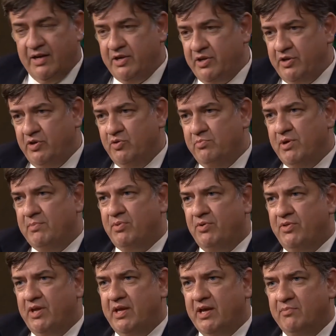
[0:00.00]
You
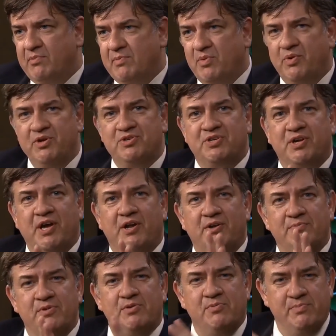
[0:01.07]
remember remember we used to
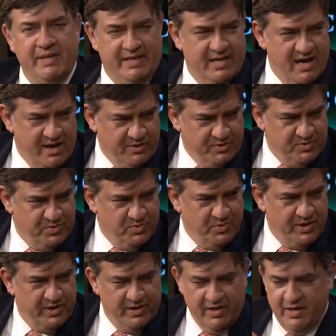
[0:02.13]
remember McDonald's
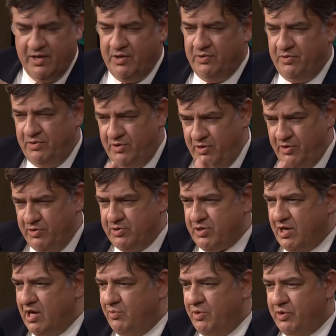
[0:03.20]
years
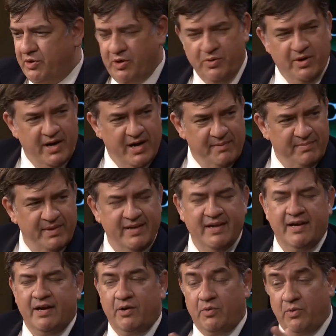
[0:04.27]
ago when we grew up.
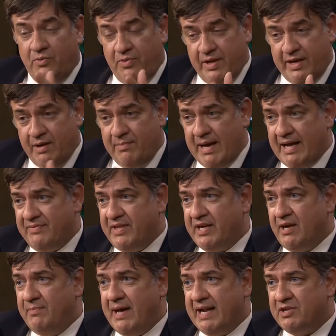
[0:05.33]
Well, think
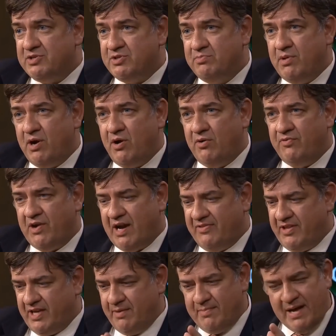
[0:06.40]
about a small fry.
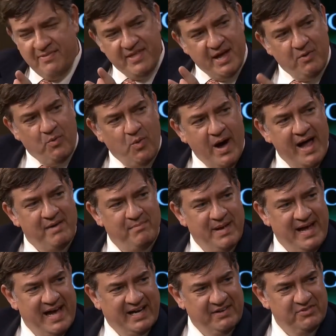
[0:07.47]
Think about that white
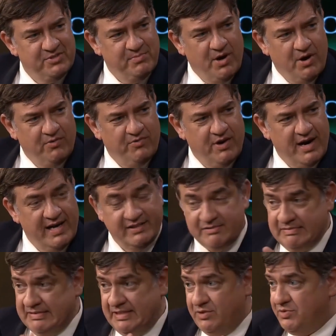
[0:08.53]
bag of small fries.
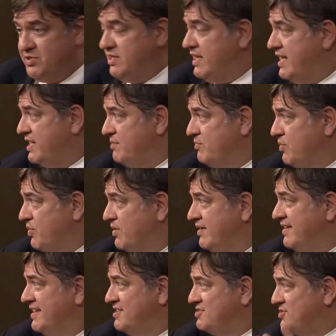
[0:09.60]
Don't see that anymore.
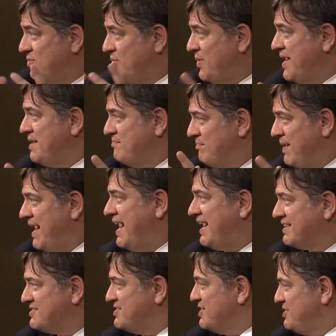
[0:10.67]
It's the red
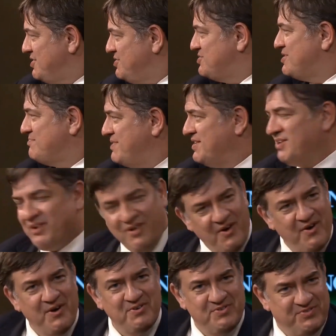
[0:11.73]
box. It used to be the
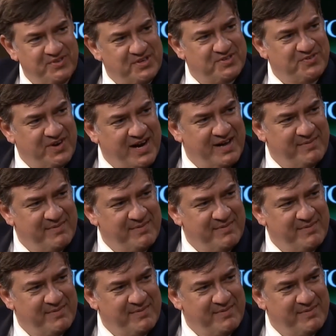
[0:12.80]
large French fry.